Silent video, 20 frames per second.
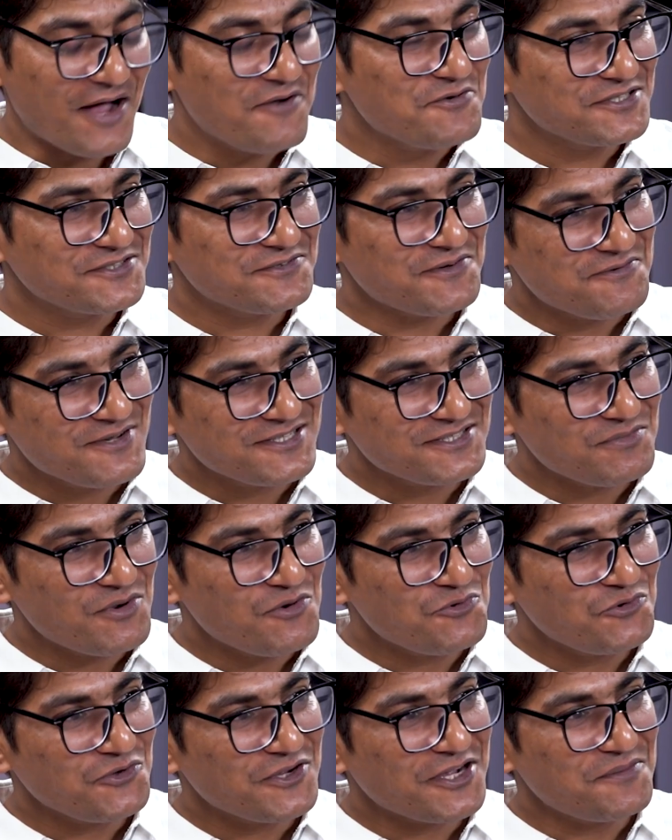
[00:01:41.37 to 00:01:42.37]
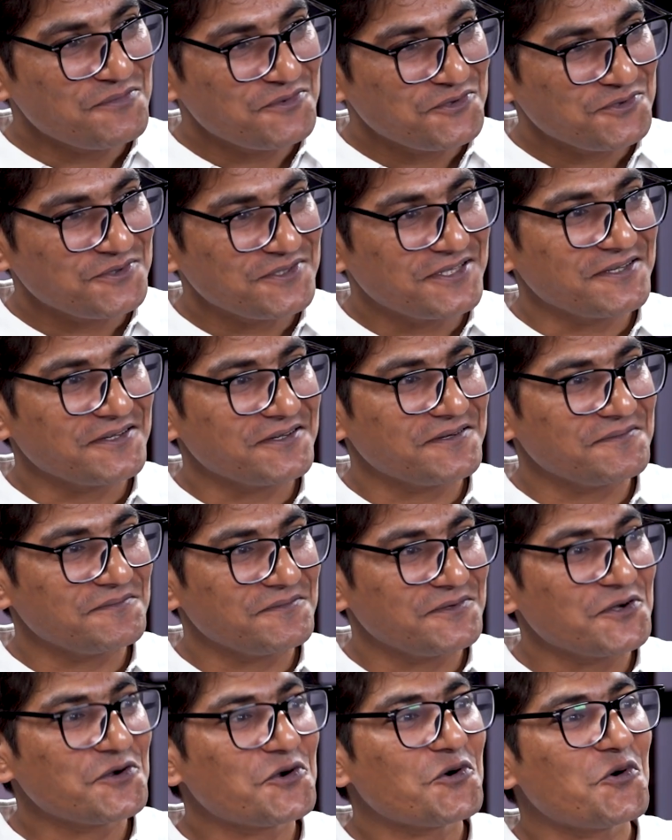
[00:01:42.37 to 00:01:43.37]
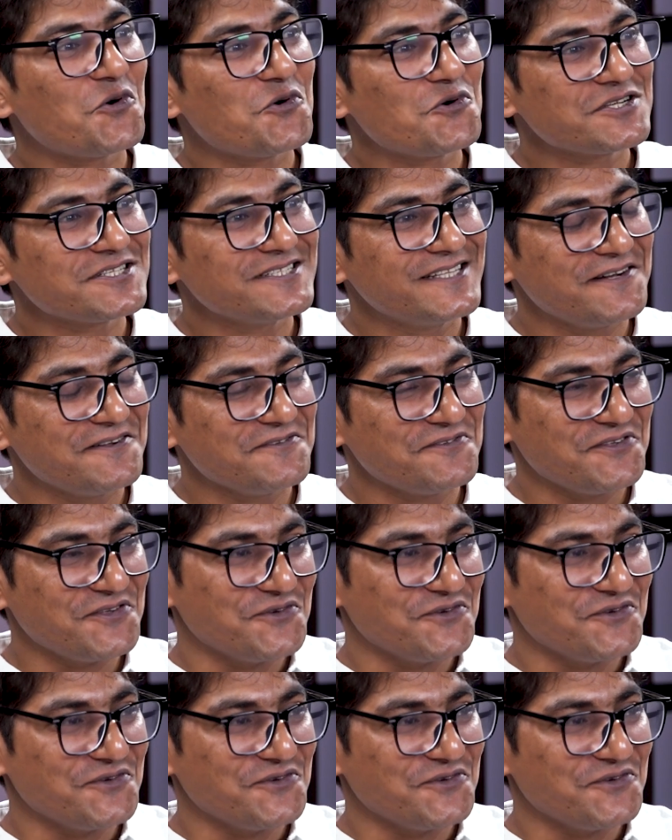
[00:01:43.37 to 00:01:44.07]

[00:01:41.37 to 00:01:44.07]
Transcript: I was about to come to the quotes that you